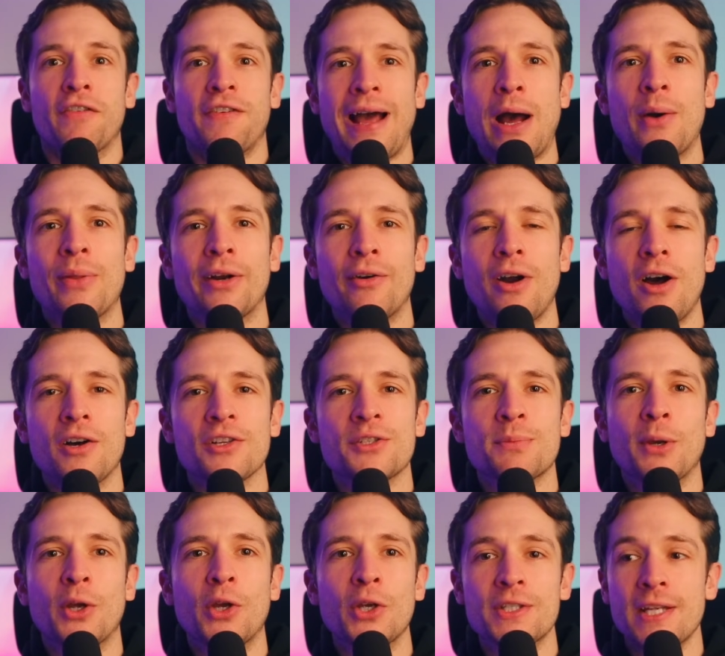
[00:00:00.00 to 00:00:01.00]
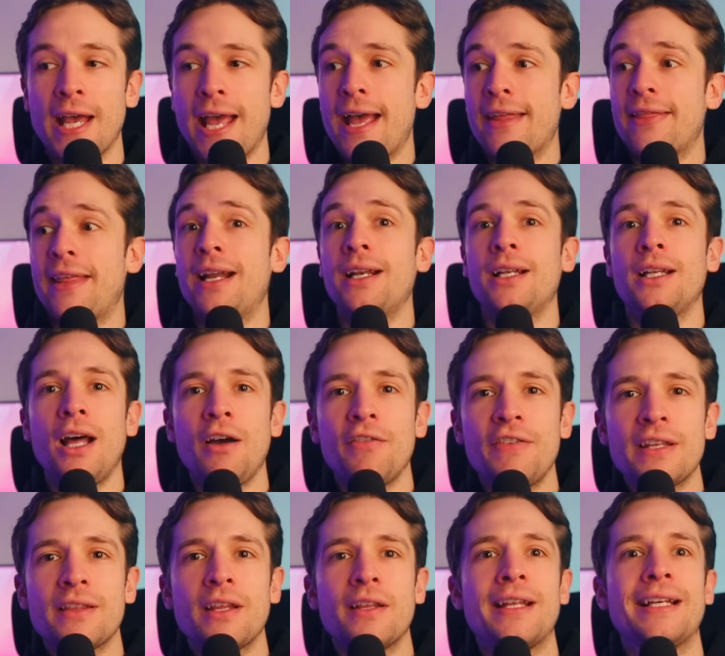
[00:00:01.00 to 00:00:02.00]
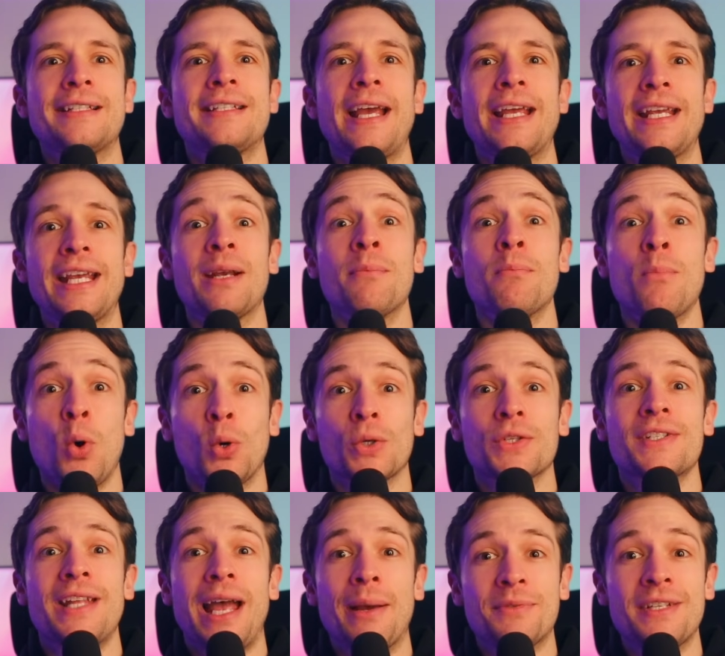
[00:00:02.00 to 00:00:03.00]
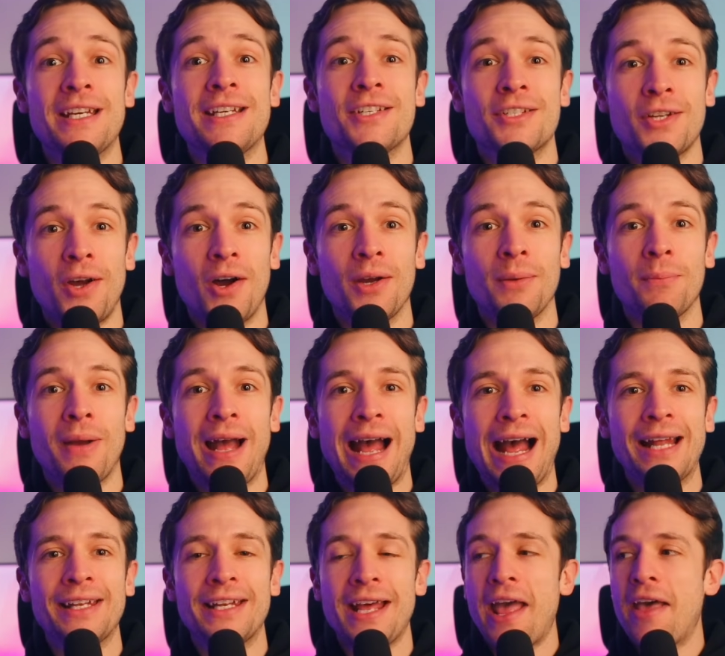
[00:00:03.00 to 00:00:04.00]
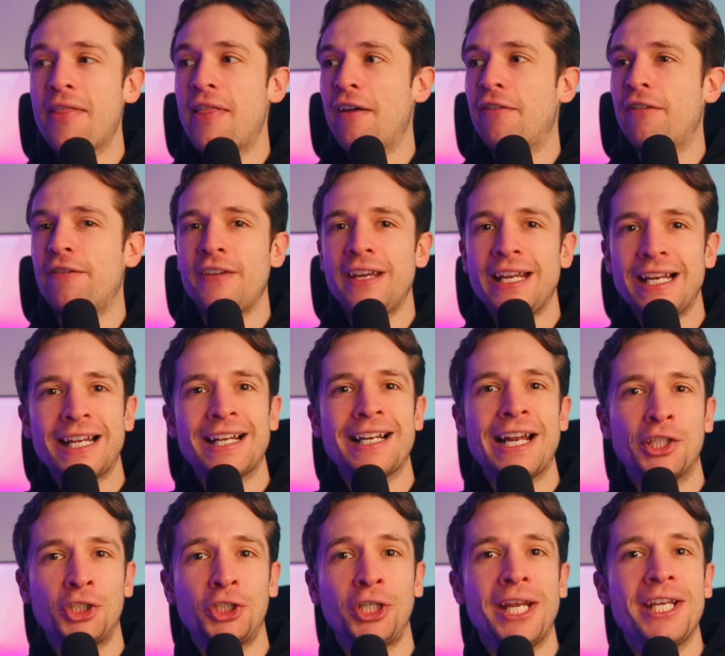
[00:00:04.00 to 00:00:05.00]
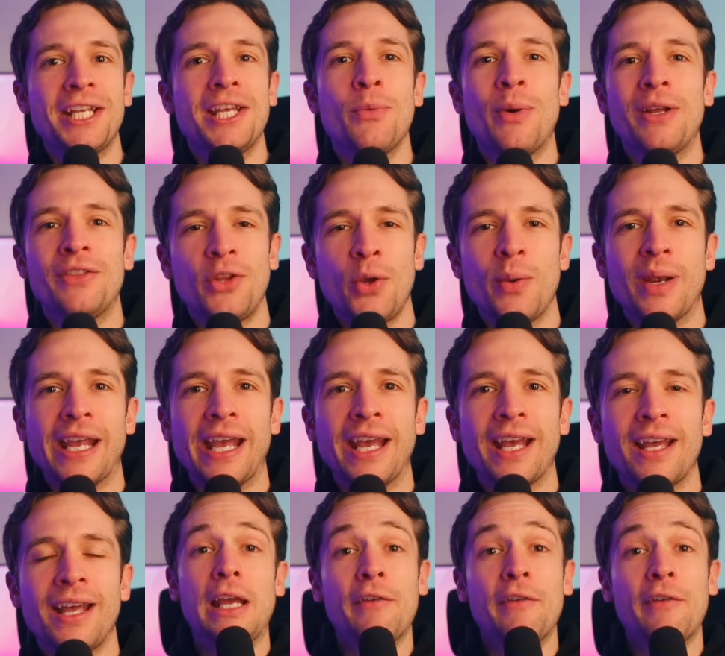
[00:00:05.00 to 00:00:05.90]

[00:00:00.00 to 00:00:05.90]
flat on their ass because they're loving that they're taking more steps each time and they're feeling less shaky when doing it.